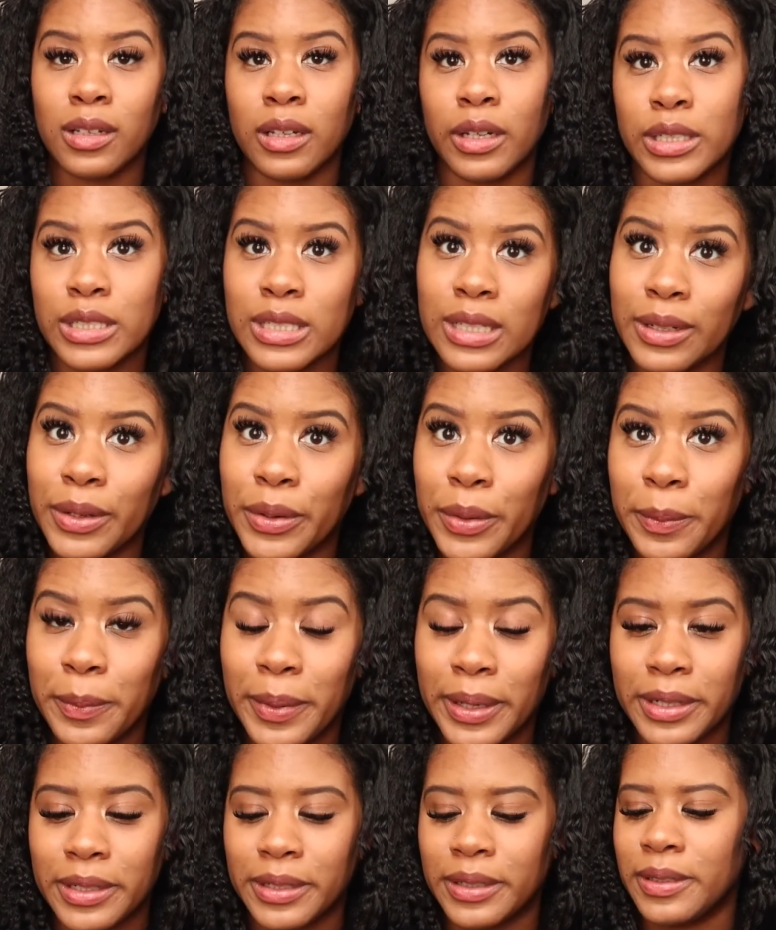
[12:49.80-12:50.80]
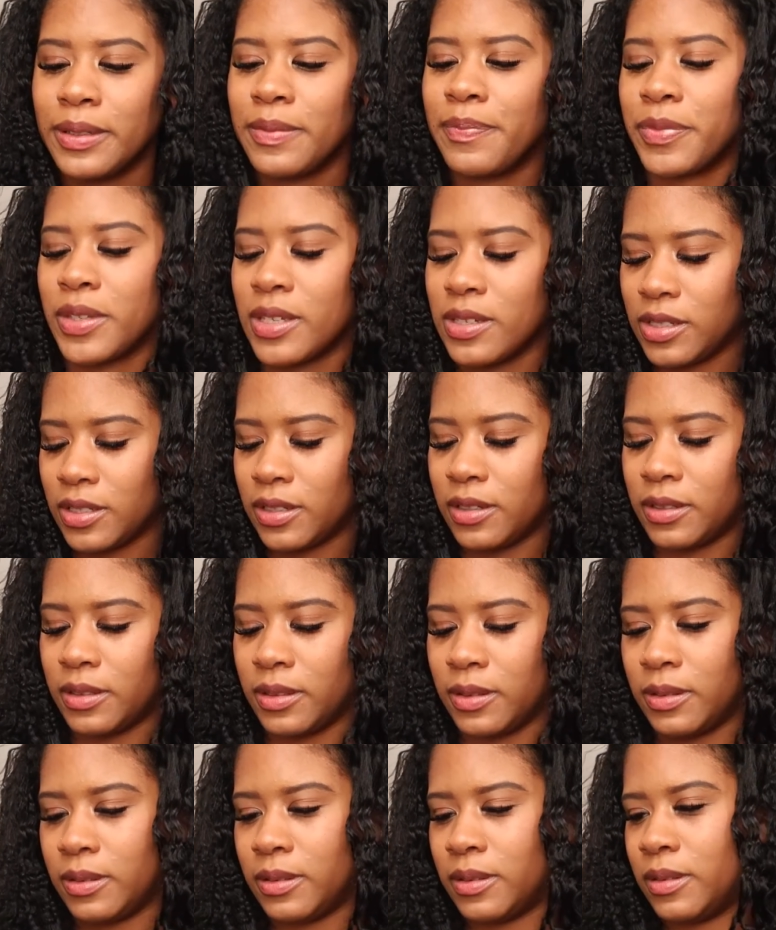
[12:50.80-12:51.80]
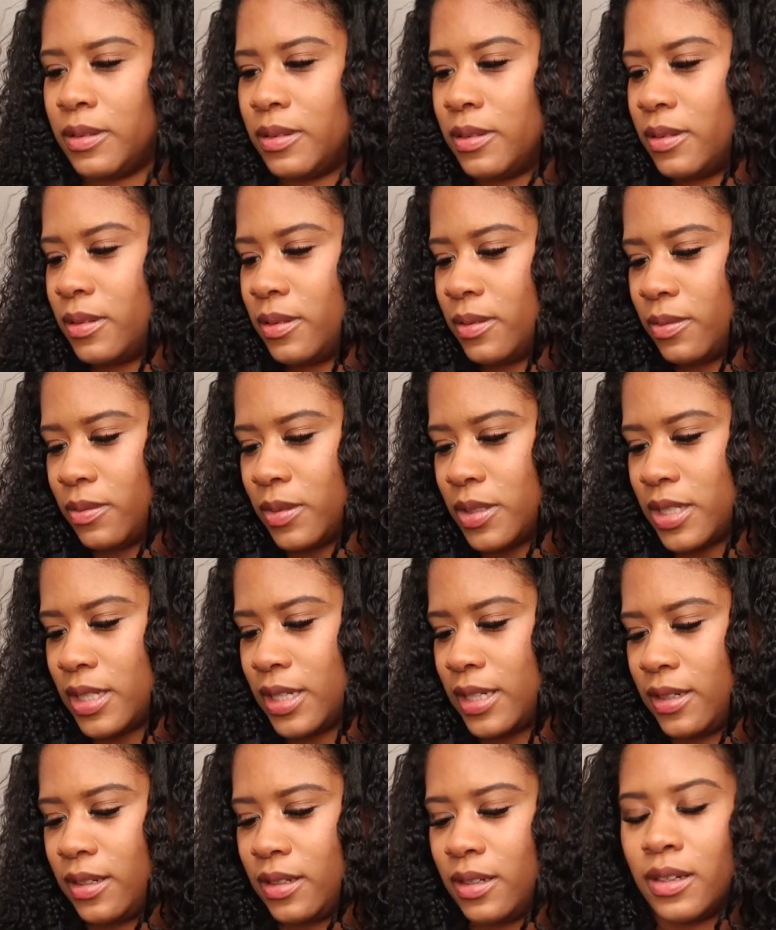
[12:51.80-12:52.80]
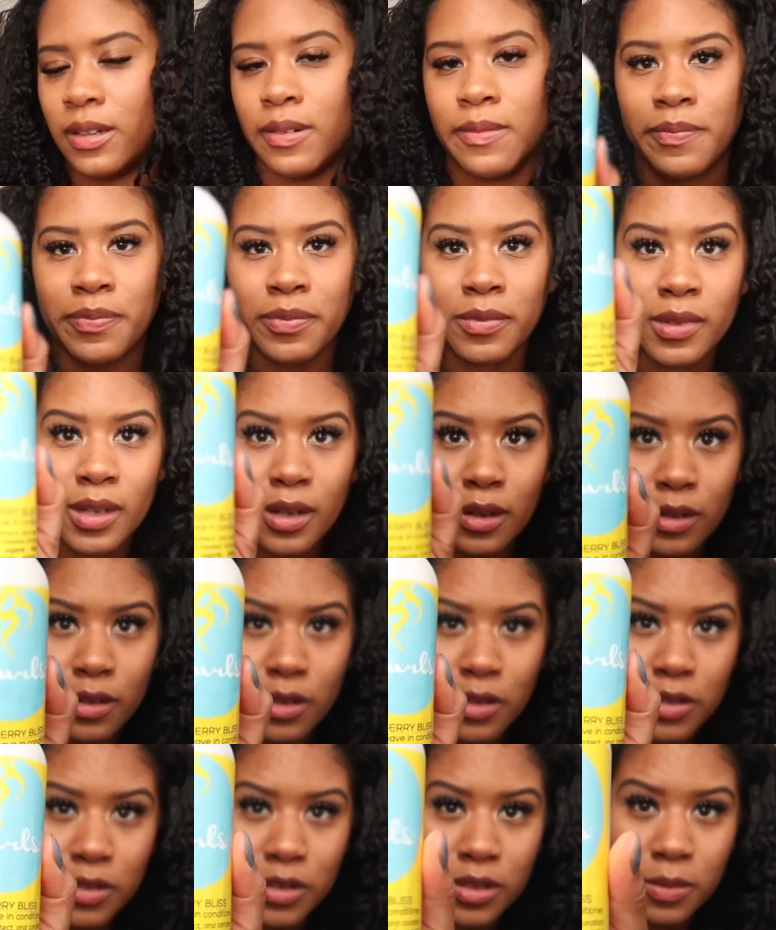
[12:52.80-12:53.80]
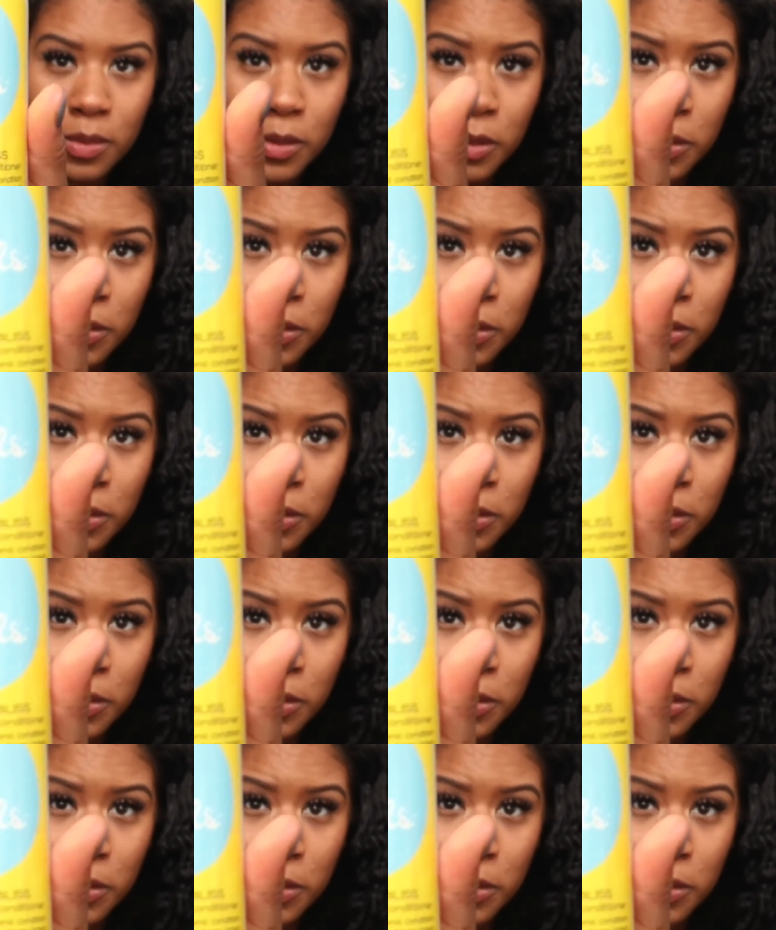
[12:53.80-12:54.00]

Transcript: looks a little better. So once again, Curls